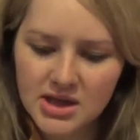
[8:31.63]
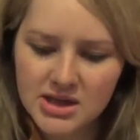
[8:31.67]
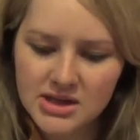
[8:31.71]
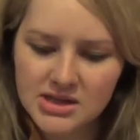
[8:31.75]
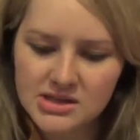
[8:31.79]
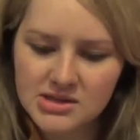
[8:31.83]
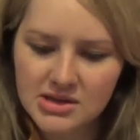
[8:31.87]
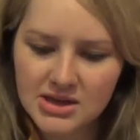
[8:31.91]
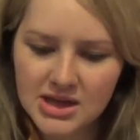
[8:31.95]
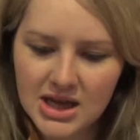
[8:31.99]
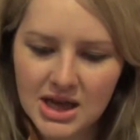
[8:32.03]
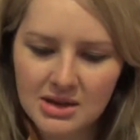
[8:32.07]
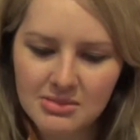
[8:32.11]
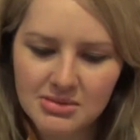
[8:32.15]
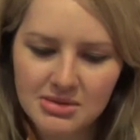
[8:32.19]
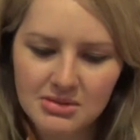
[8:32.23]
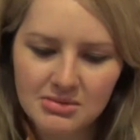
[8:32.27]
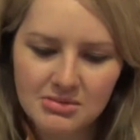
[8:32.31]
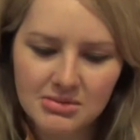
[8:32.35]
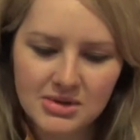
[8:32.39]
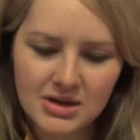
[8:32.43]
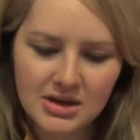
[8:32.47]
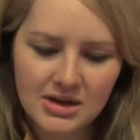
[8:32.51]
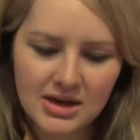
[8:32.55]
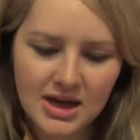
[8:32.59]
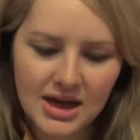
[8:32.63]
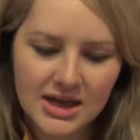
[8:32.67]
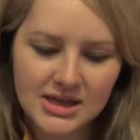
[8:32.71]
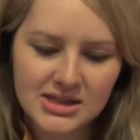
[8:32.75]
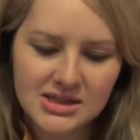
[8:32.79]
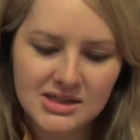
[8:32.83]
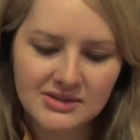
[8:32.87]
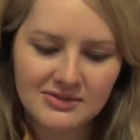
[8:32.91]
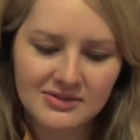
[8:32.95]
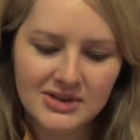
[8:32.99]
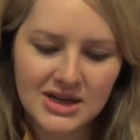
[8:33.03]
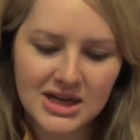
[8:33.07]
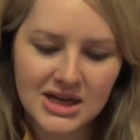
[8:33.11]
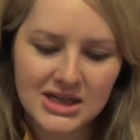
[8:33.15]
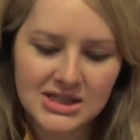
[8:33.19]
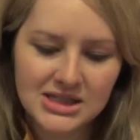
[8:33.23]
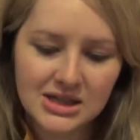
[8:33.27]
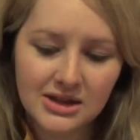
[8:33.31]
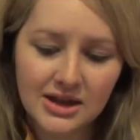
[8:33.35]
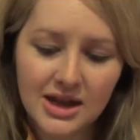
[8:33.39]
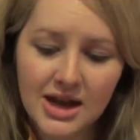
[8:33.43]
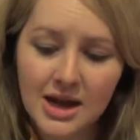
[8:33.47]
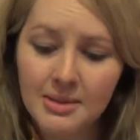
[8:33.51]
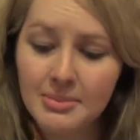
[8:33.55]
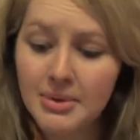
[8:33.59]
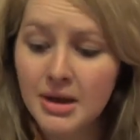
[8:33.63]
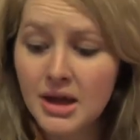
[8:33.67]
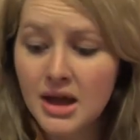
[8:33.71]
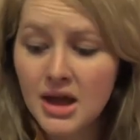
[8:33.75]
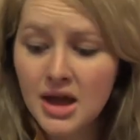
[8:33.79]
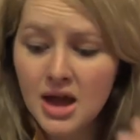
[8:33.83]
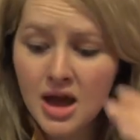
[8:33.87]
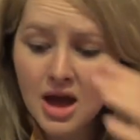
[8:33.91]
So I keep them in case of needing to clean up.